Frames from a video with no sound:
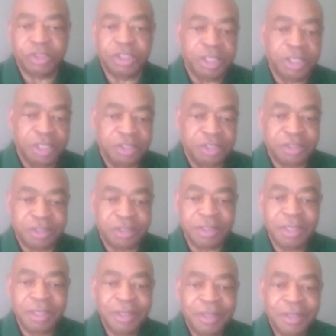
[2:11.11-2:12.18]
in Henderson,
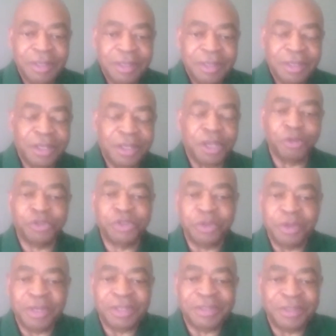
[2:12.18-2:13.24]
close to us.